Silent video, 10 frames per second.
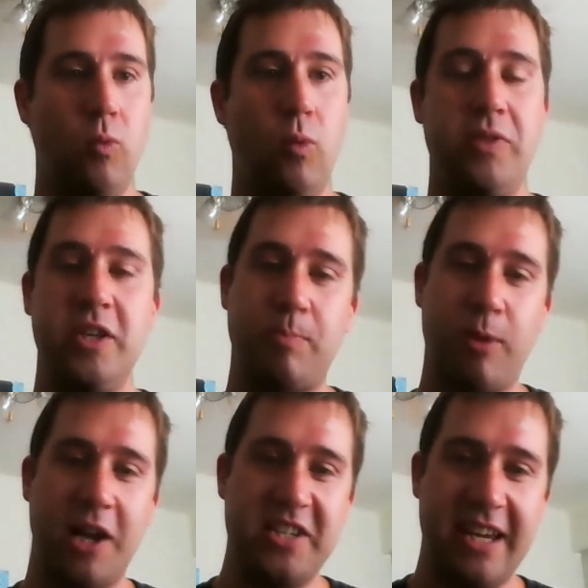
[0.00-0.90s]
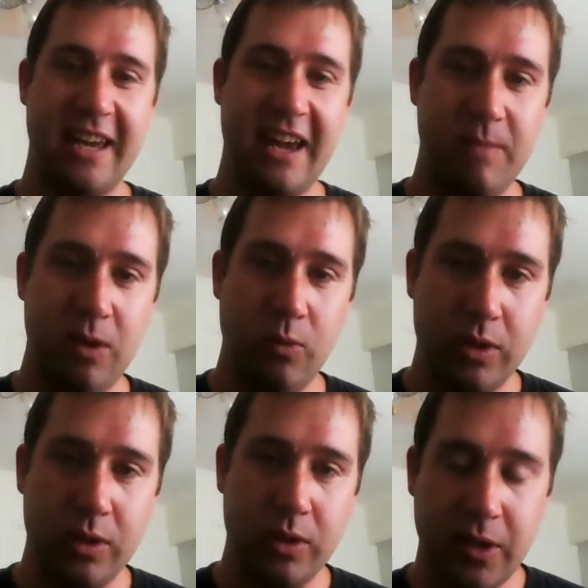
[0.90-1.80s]
what this project gave me
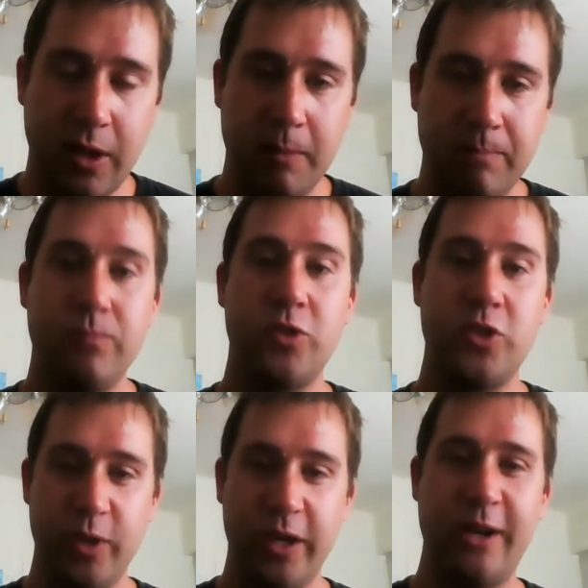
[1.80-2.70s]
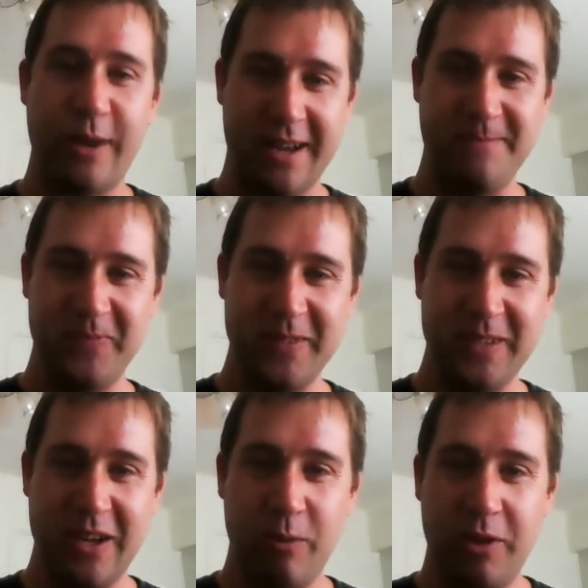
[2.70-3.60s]
was street cred
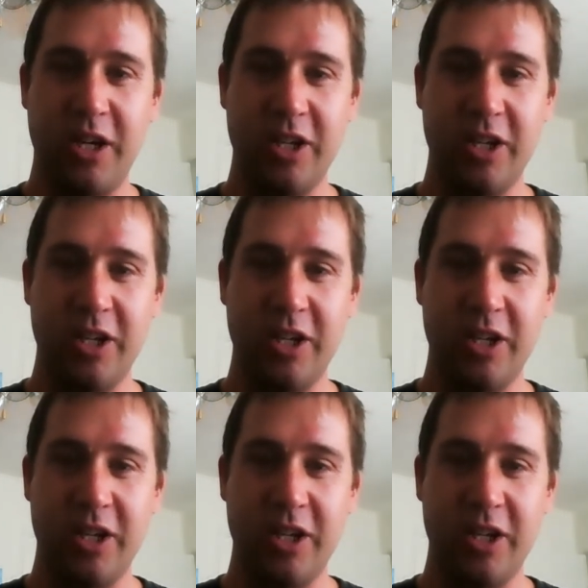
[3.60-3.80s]
with the